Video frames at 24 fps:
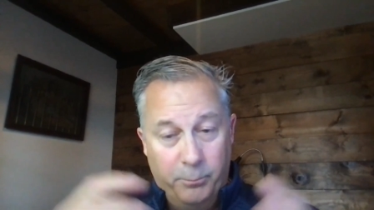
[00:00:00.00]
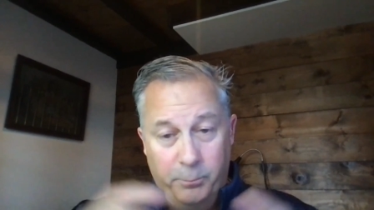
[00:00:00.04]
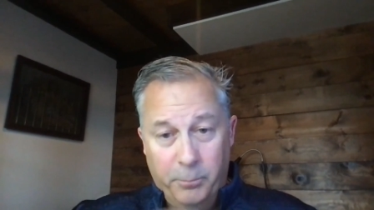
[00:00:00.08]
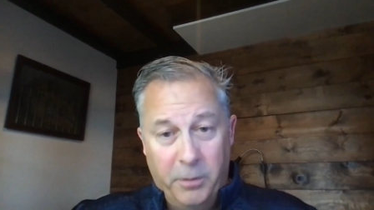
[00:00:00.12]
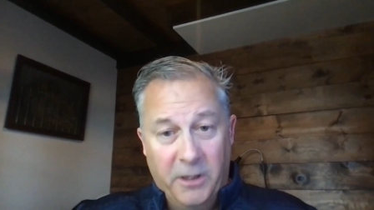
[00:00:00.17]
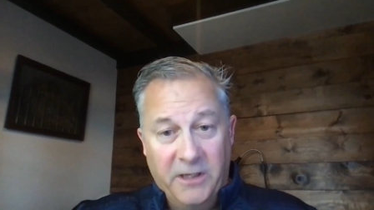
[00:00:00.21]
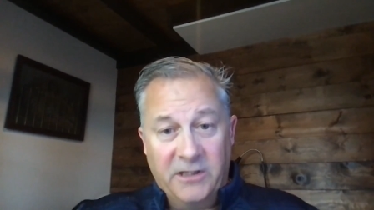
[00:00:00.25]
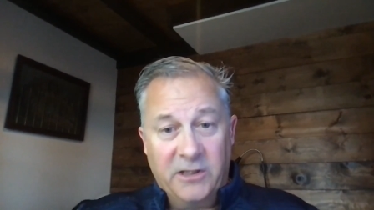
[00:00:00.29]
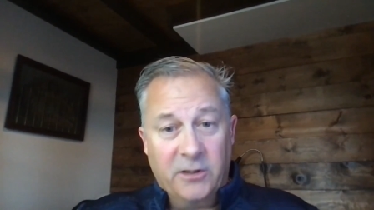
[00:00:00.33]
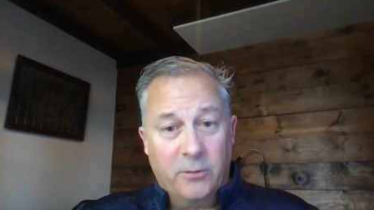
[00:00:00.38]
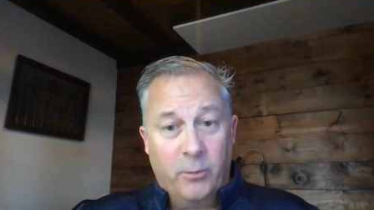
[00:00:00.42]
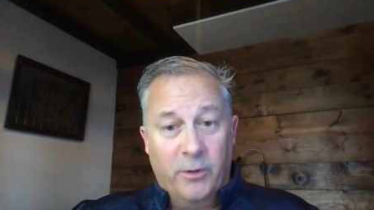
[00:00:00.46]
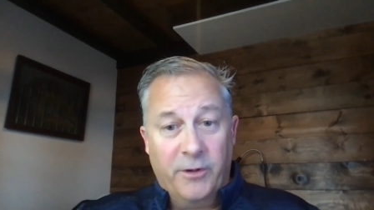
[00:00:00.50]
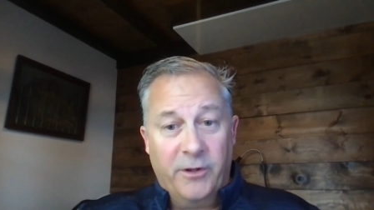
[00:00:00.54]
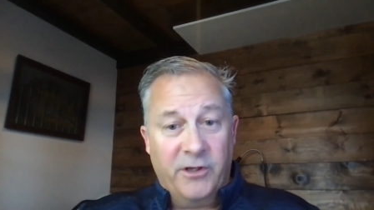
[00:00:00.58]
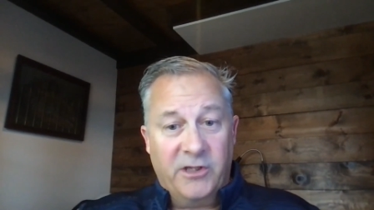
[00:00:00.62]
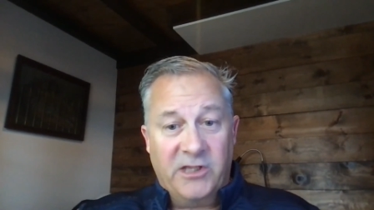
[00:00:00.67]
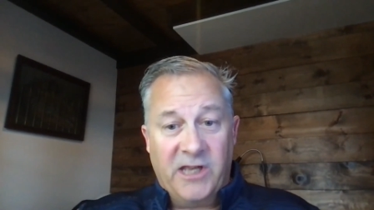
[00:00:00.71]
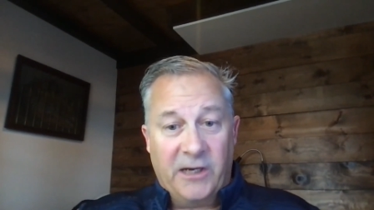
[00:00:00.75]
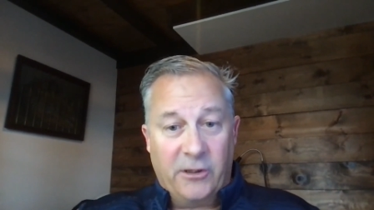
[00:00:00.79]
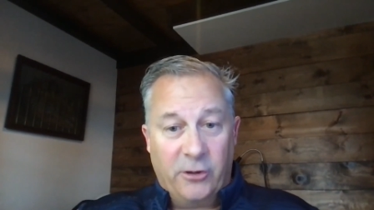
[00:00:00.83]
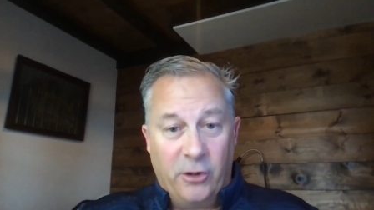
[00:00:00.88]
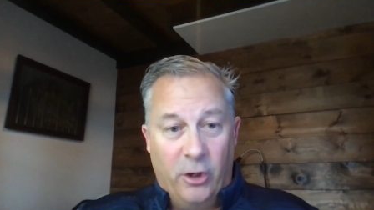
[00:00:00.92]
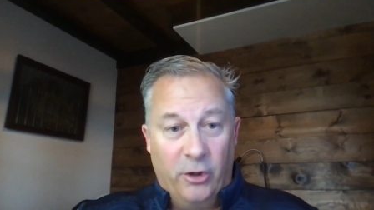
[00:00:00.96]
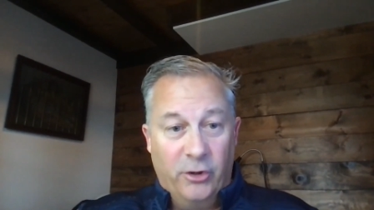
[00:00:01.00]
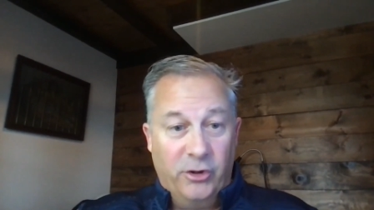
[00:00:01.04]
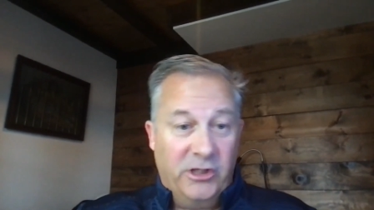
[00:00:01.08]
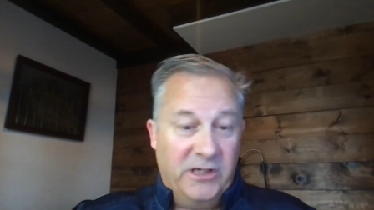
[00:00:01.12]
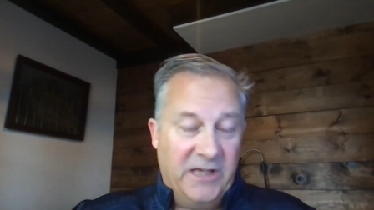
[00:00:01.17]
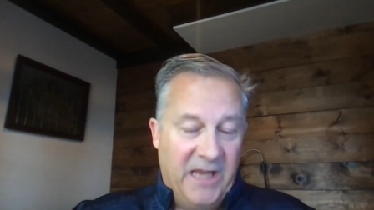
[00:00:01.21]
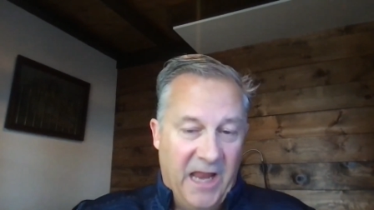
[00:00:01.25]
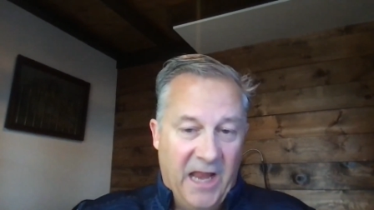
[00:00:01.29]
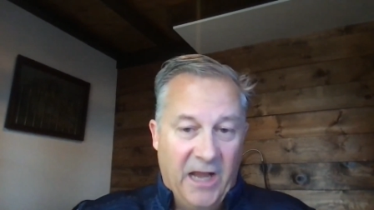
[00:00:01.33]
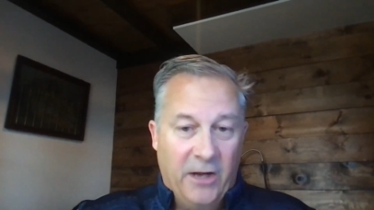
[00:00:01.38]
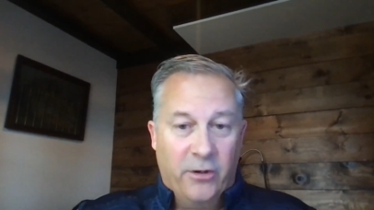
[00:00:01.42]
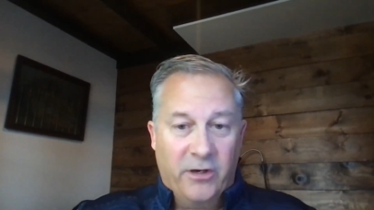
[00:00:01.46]
places where the technology
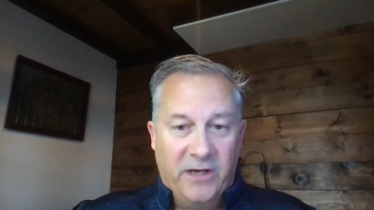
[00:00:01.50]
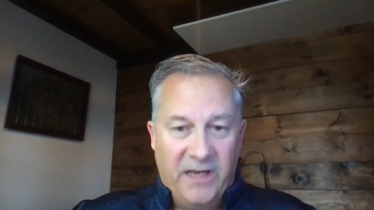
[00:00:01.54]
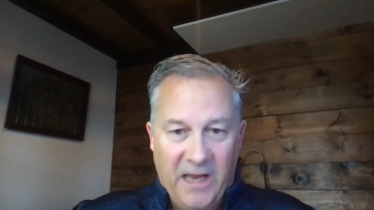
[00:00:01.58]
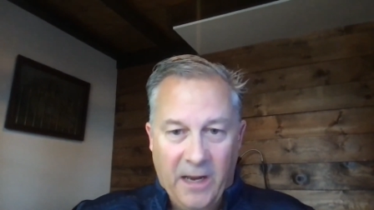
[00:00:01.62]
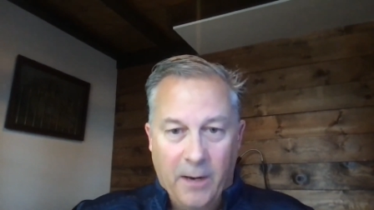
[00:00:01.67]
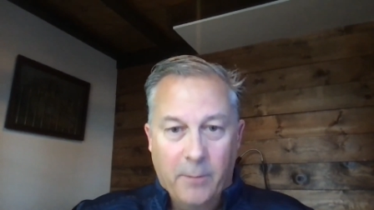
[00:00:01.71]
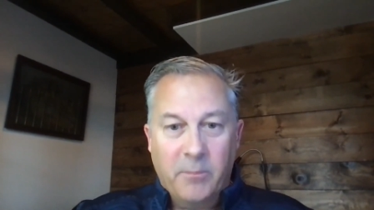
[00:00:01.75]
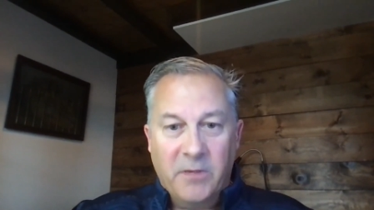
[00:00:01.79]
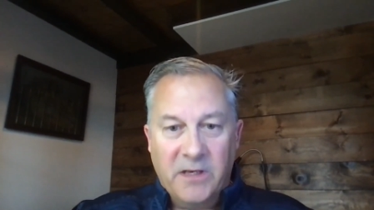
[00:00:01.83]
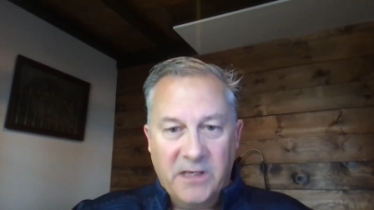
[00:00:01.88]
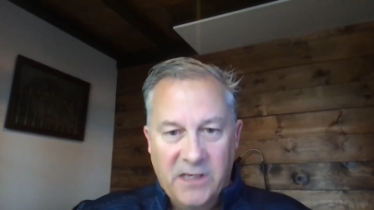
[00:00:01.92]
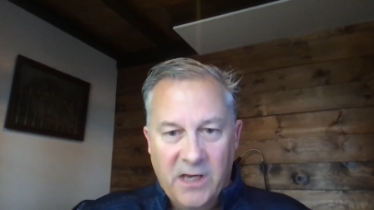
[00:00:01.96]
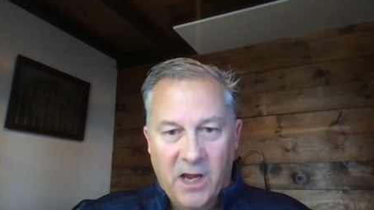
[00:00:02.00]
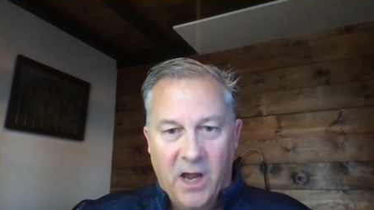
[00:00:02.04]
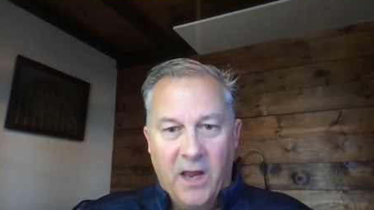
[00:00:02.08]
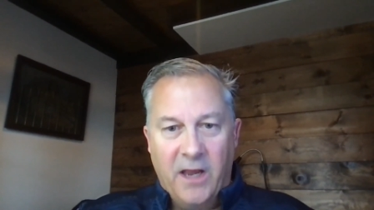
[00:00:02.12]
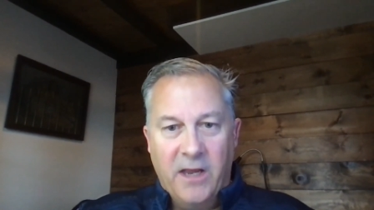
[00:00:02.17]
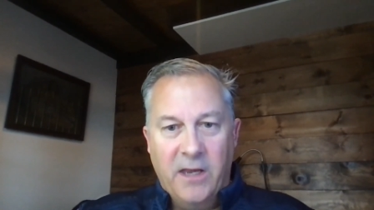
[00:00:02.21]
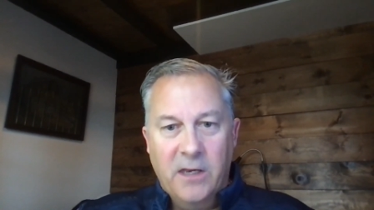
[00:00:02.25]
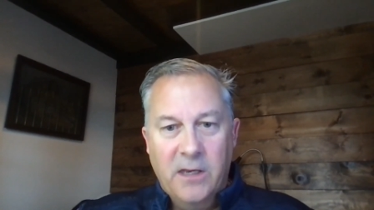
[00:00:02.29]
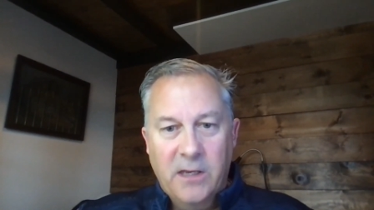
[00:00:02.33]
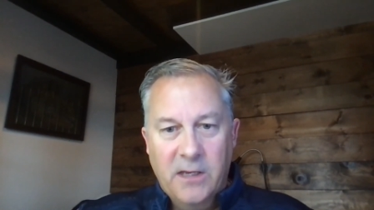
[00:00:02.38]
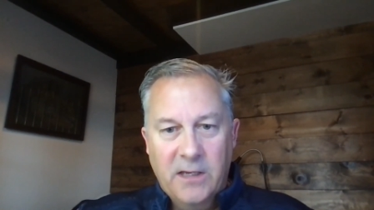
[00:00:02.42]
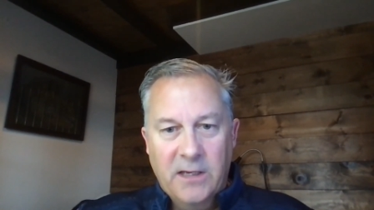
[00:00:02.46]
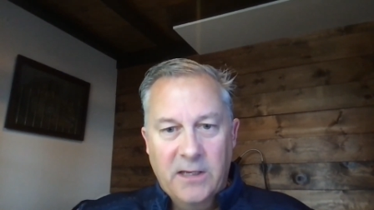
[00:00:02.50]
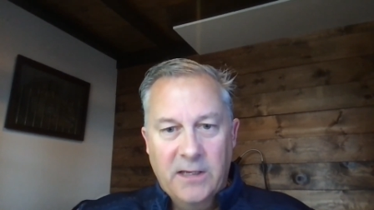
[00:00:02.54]
can or can't be done.